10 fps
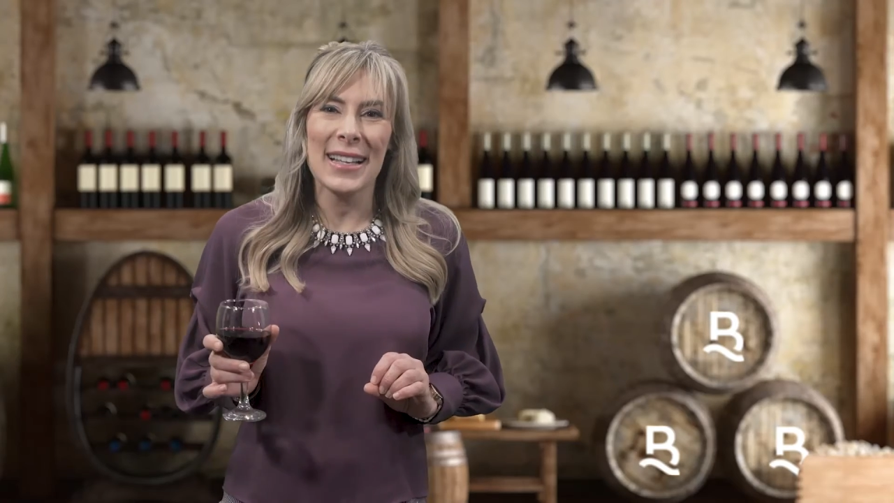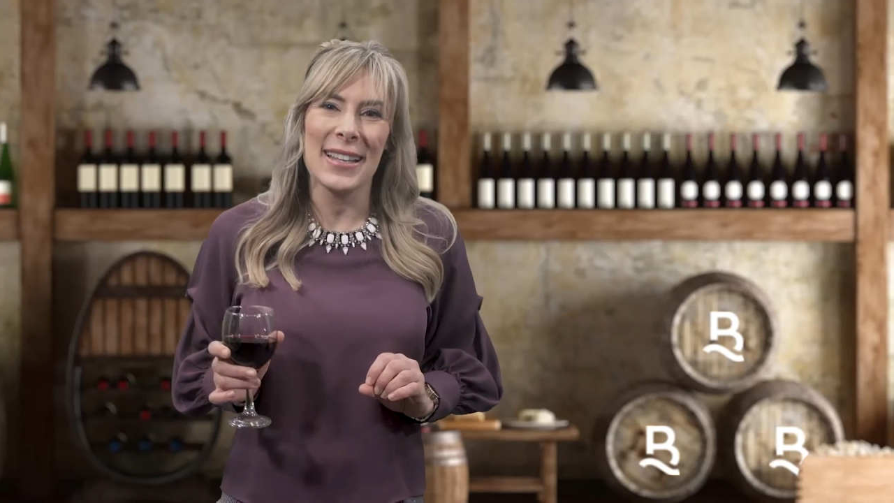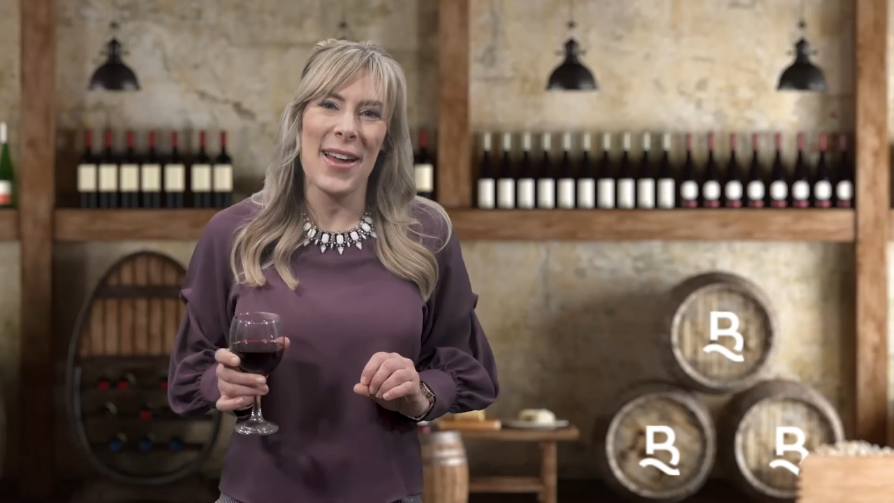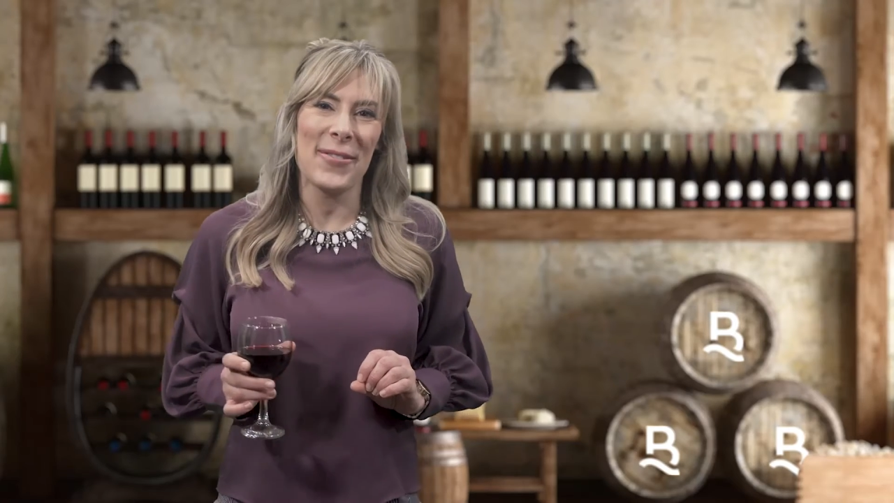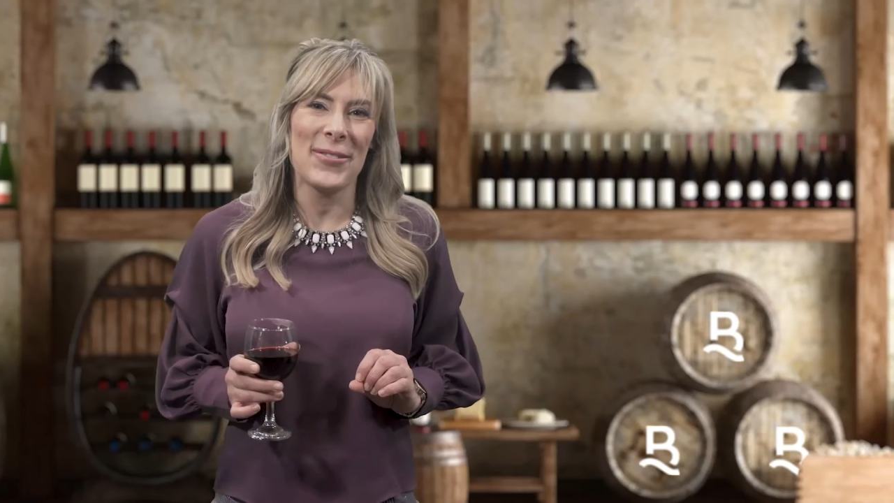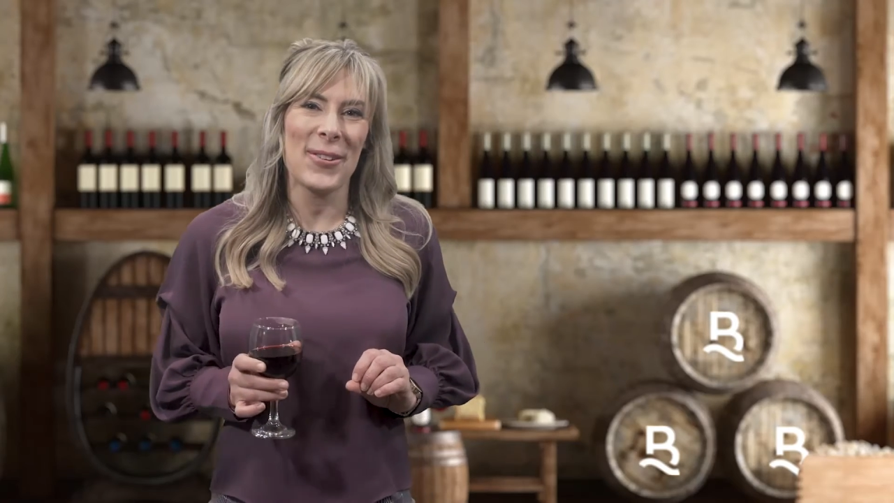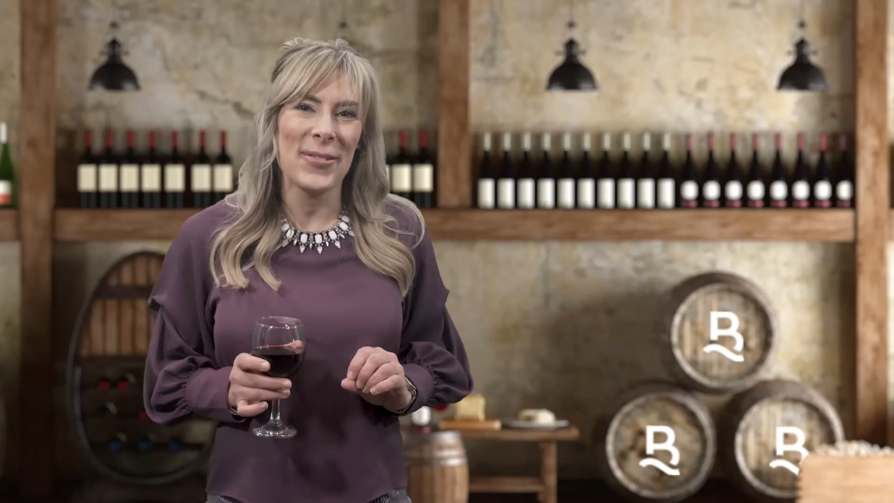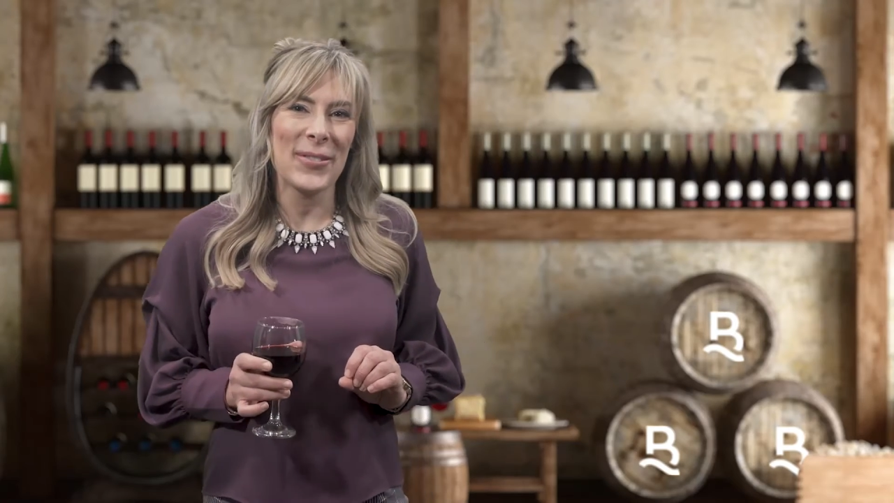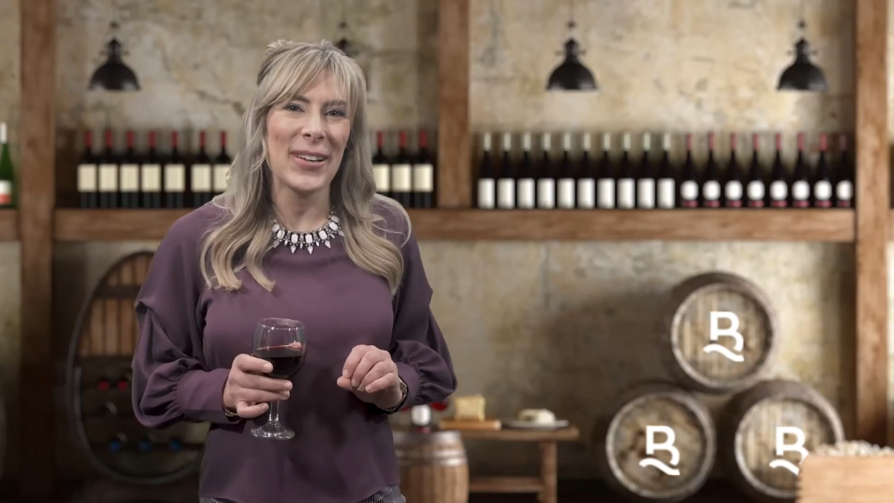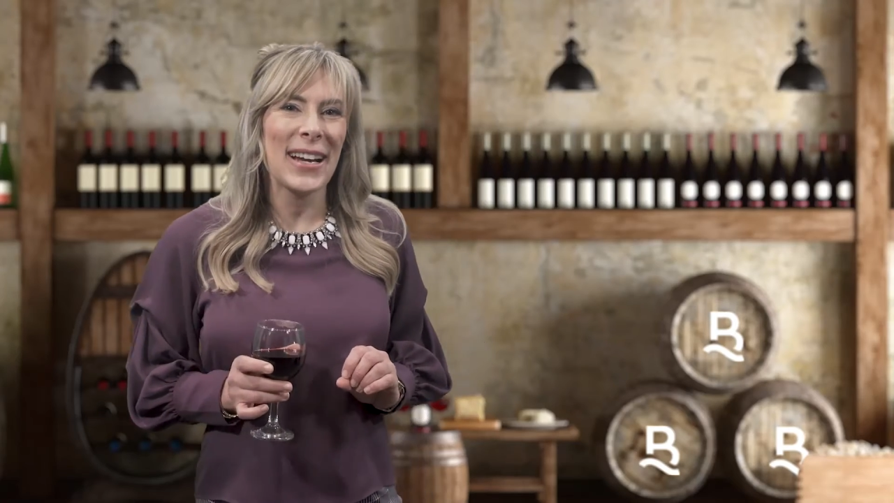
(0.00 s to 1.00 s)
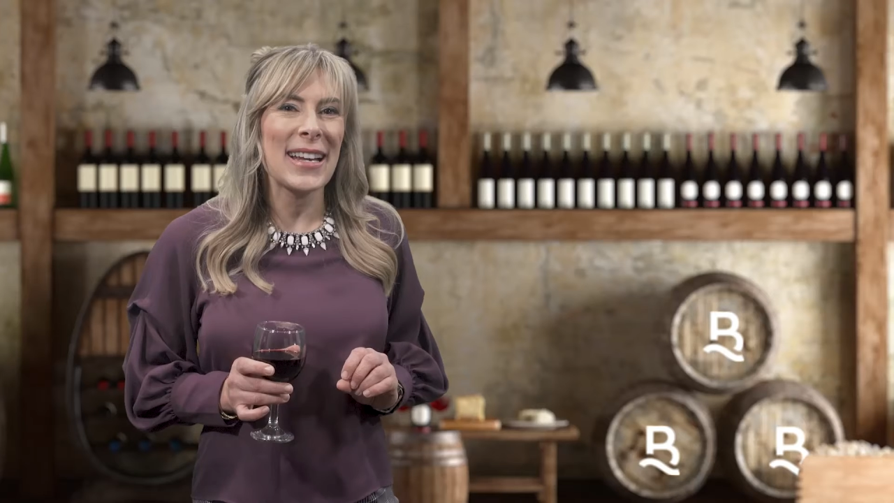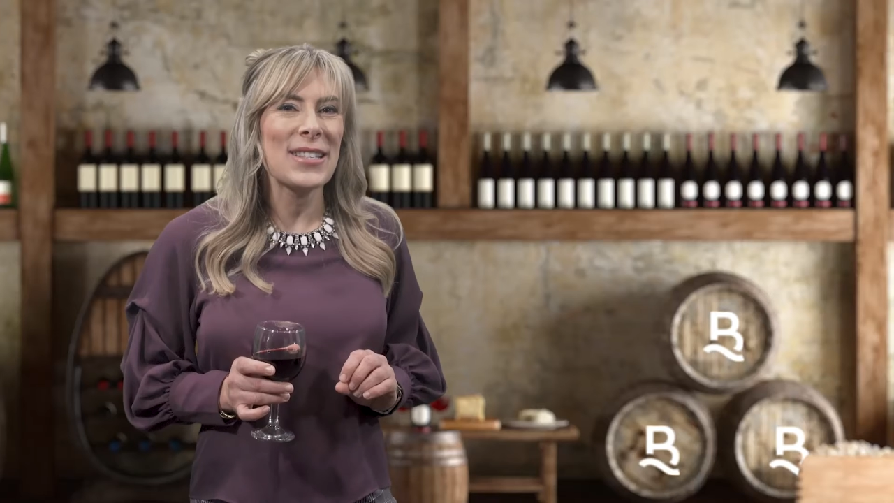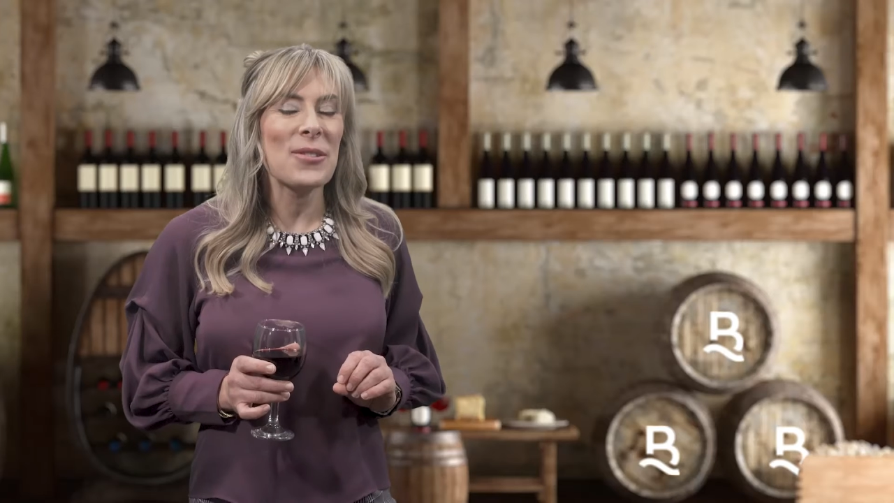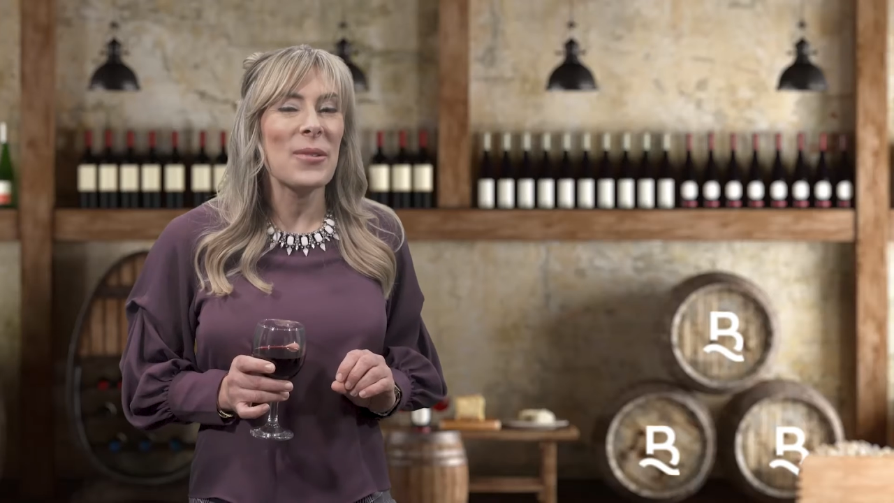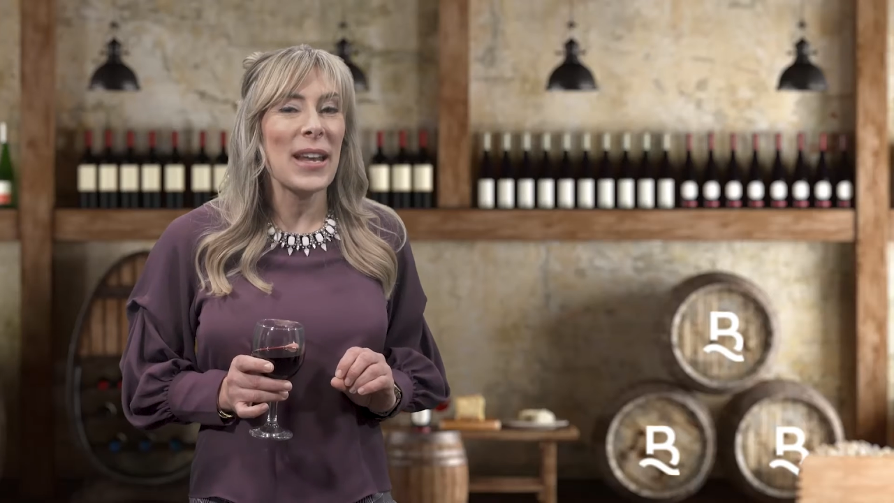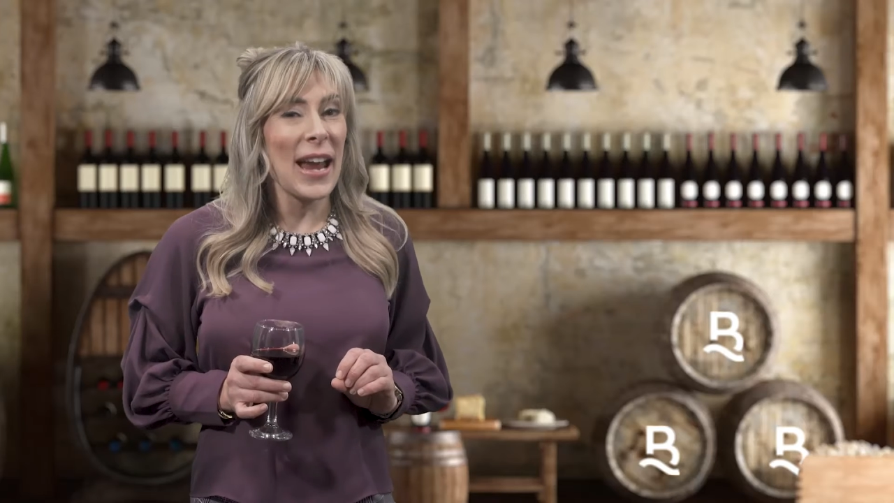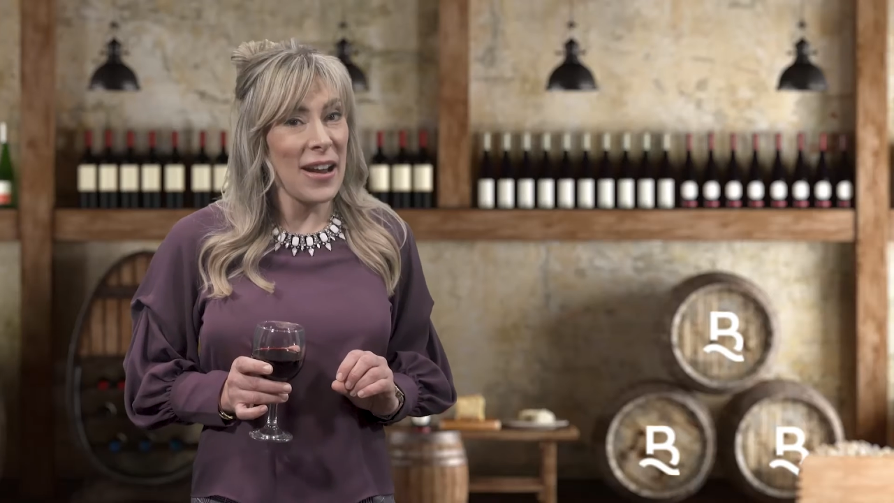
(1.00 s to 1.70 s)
leftover into an